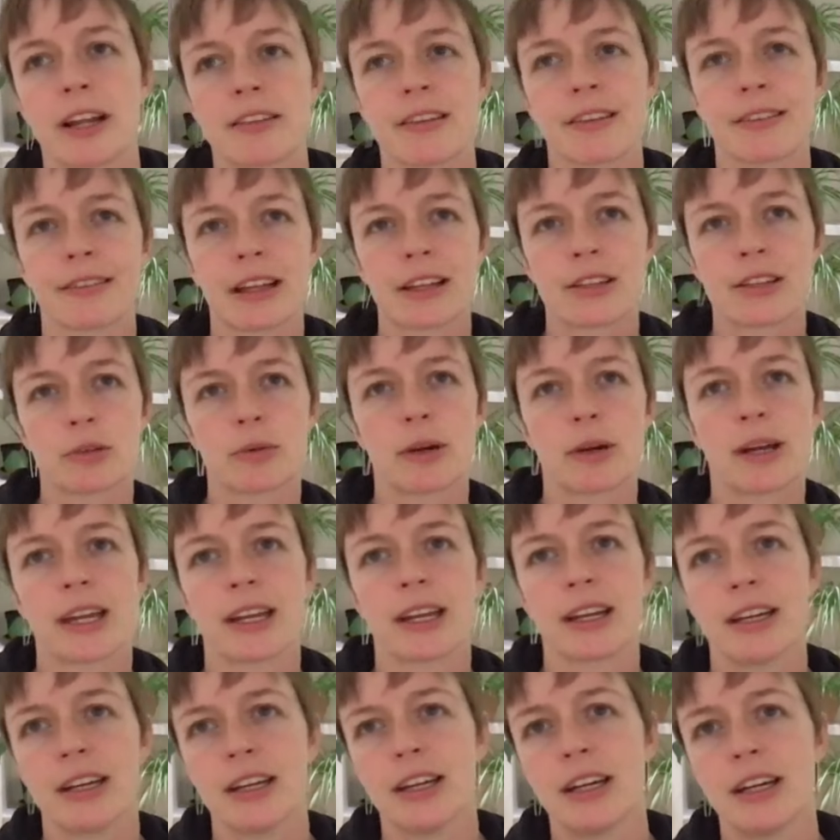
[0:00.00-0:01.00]
I think that's
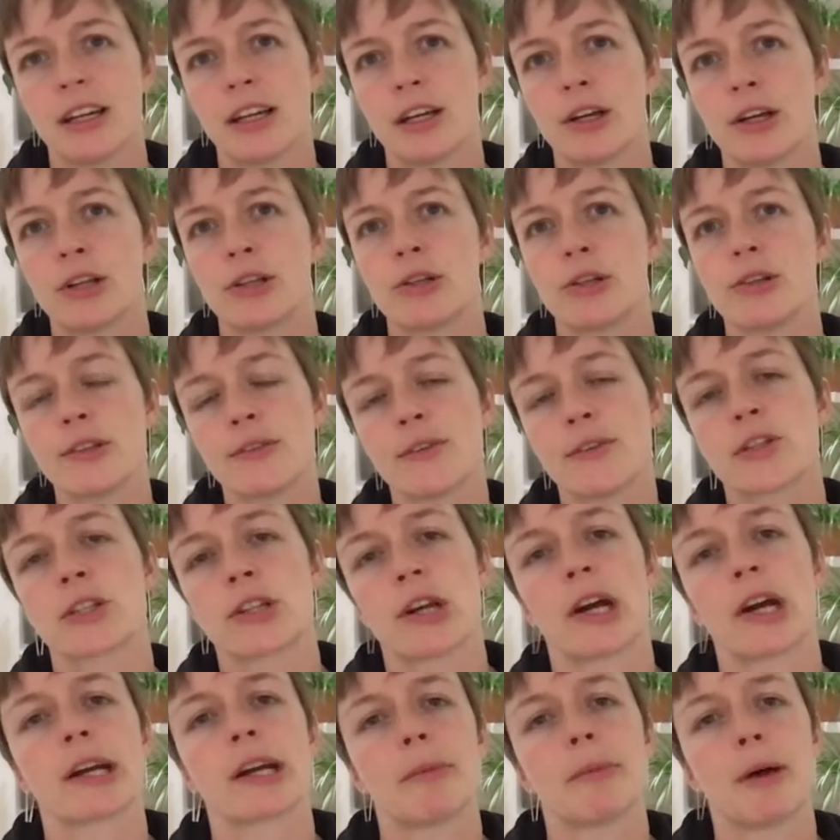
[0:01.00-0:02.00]
quite useful to
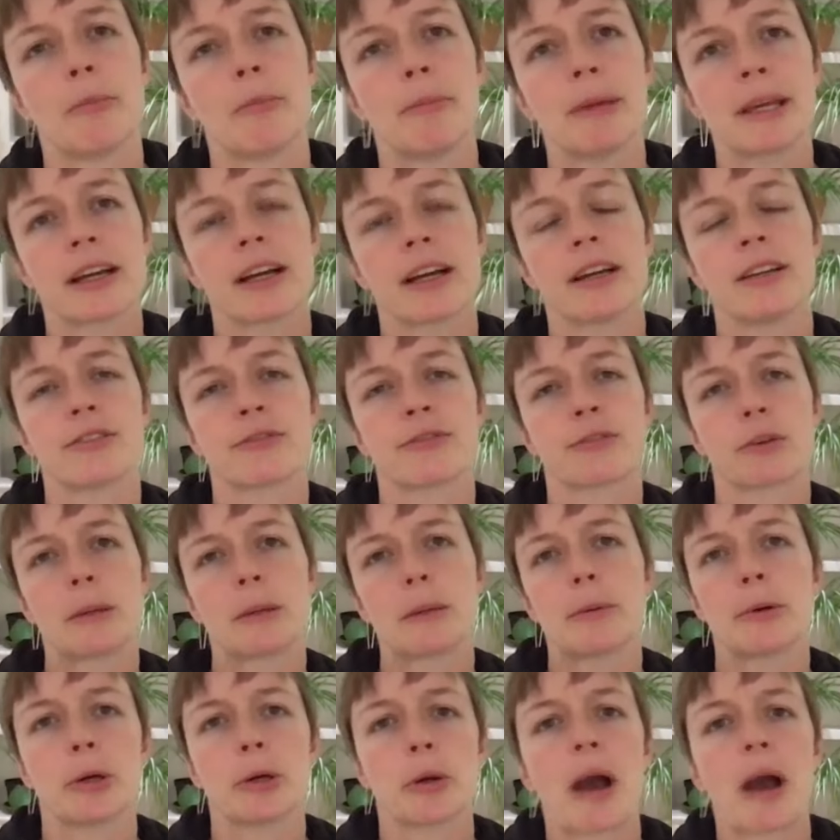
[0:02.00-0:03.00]
talk about because for
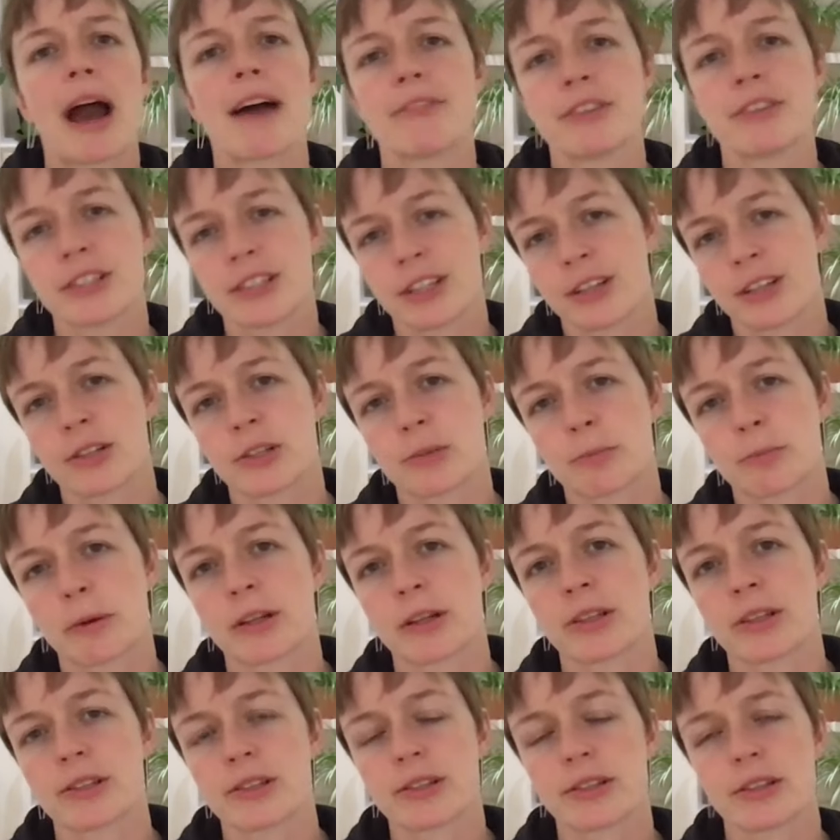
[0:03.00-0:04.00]
people who haven't done
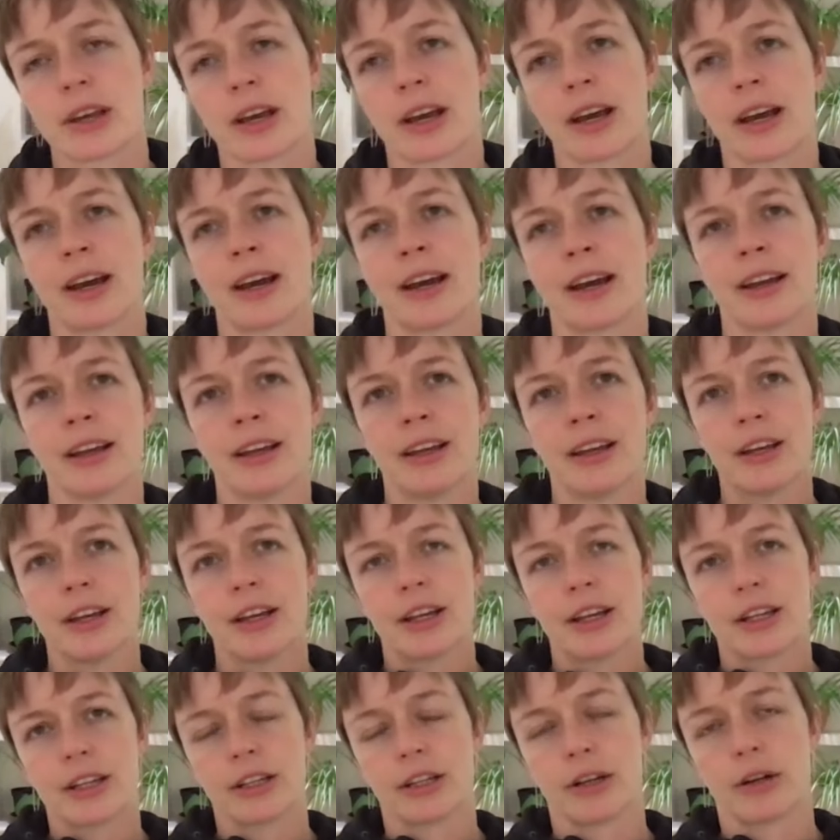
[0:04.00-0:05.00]
sprints,
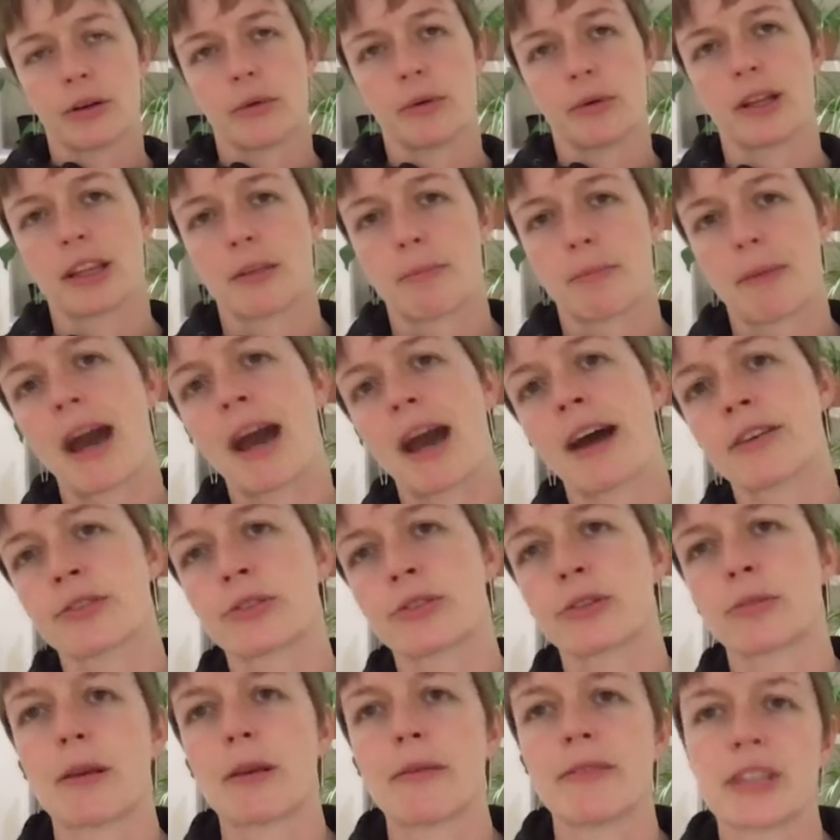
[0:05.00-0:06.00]
in the
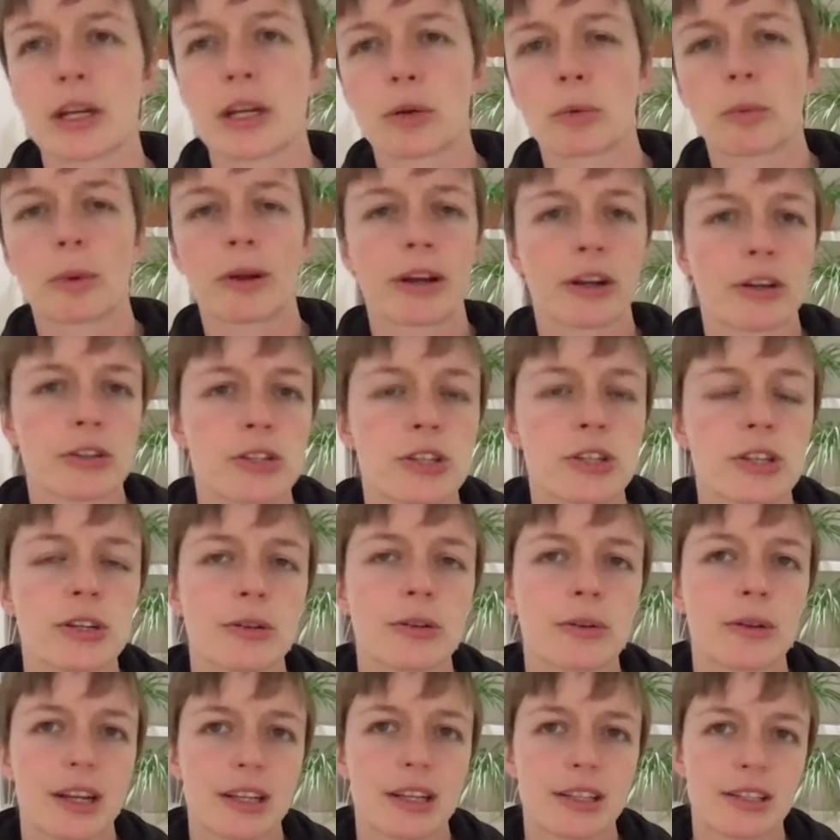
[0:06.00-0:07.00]
past, or maybe done one or
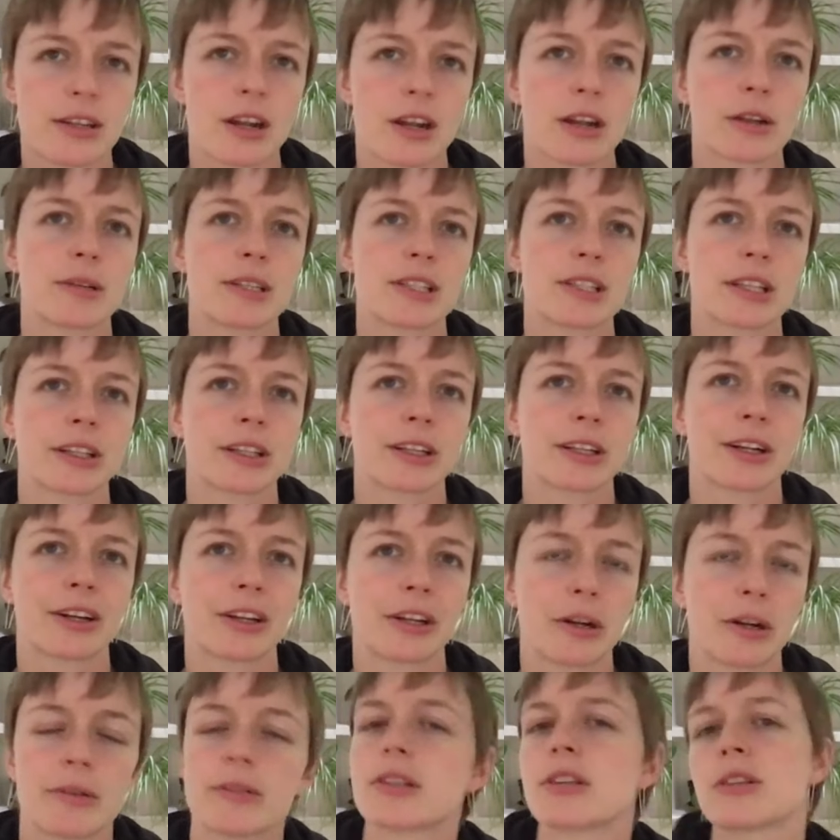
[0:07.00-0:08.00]
two, it's not always clear,
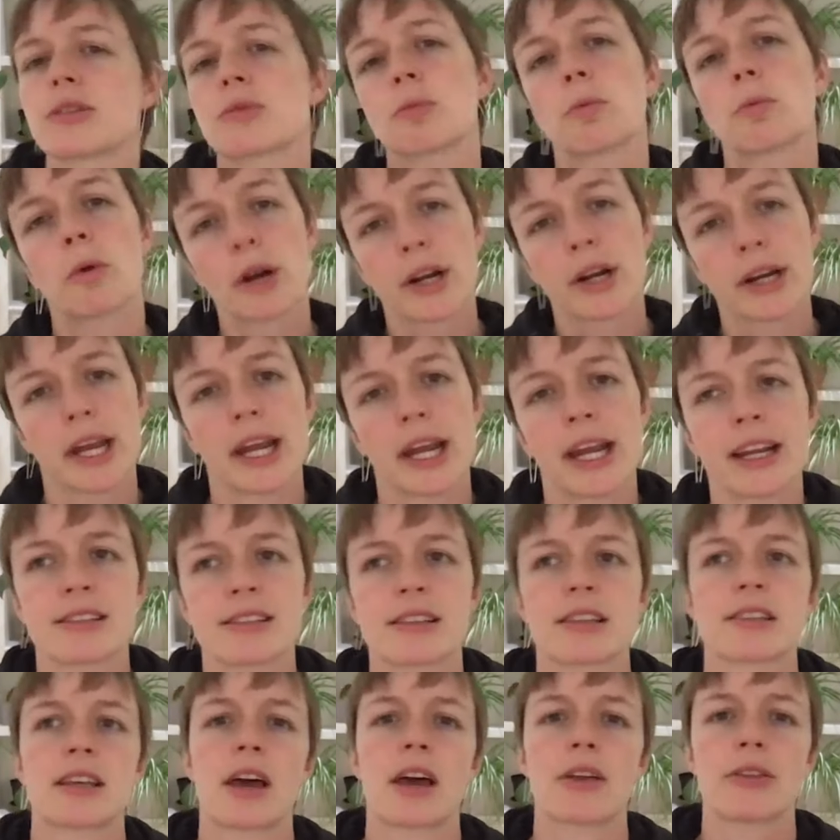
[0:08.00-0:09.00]
is this working? Is
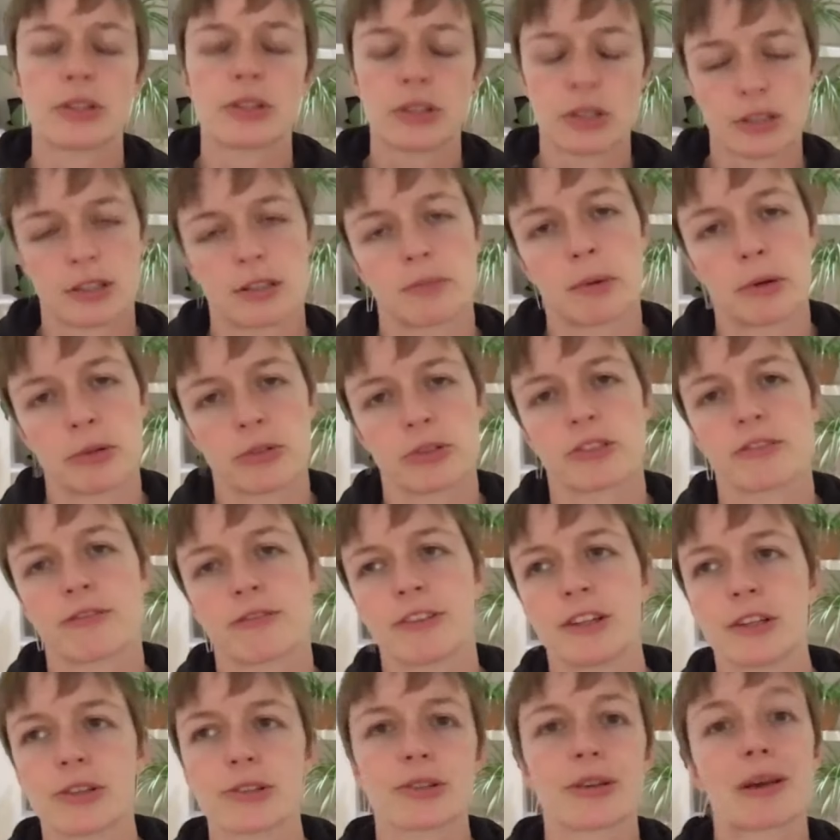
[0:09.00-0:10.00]
this how this is supposed to
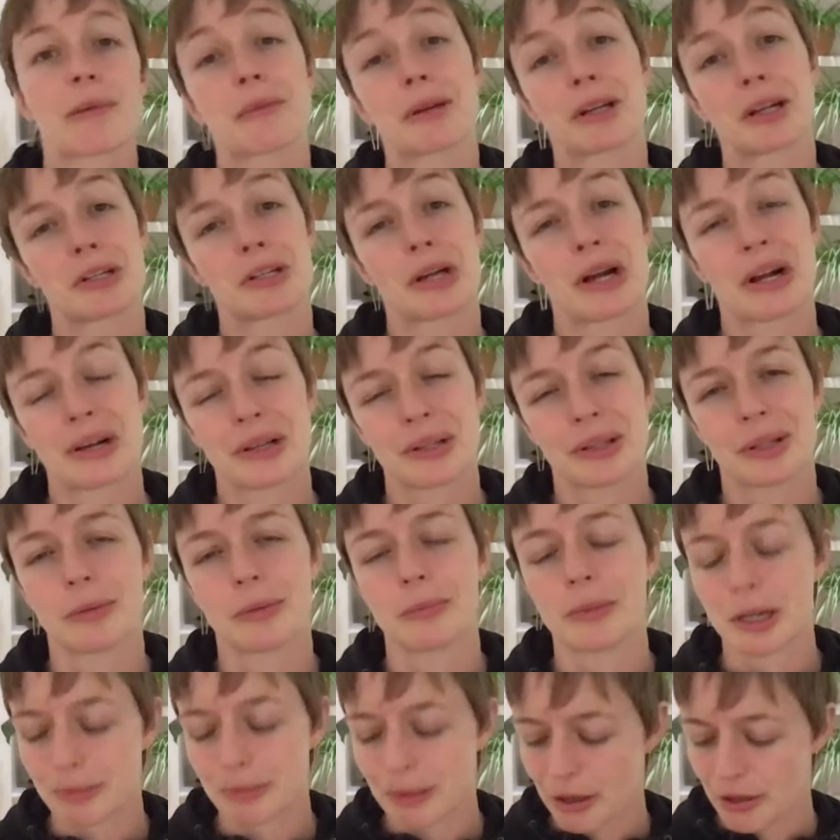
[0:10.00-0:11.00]
feel? So I'm going to talk a little
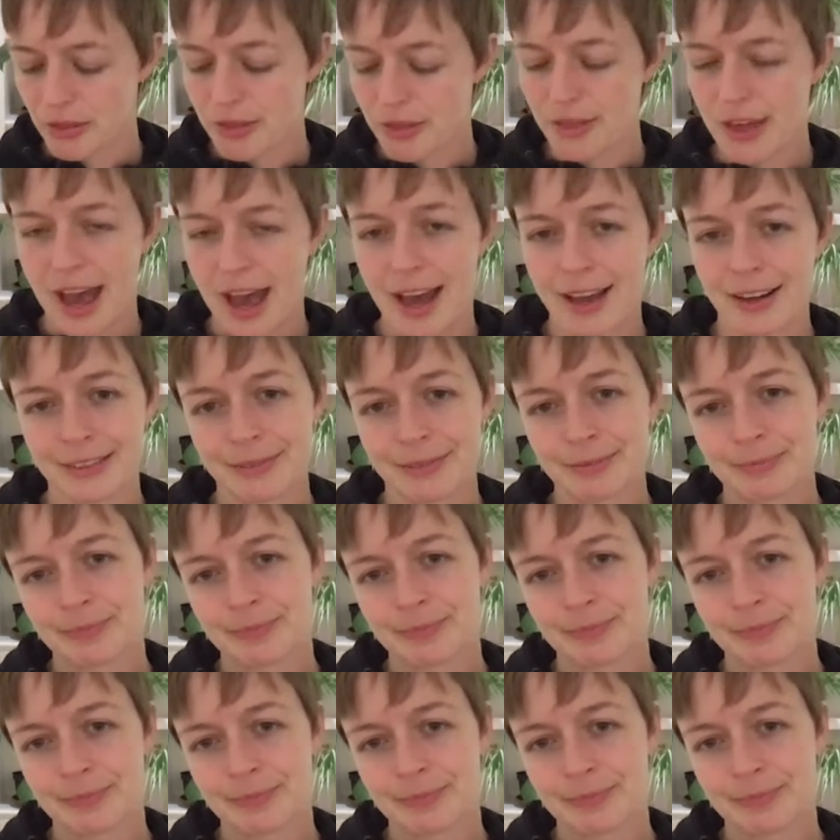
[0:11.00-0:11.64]
bit about that.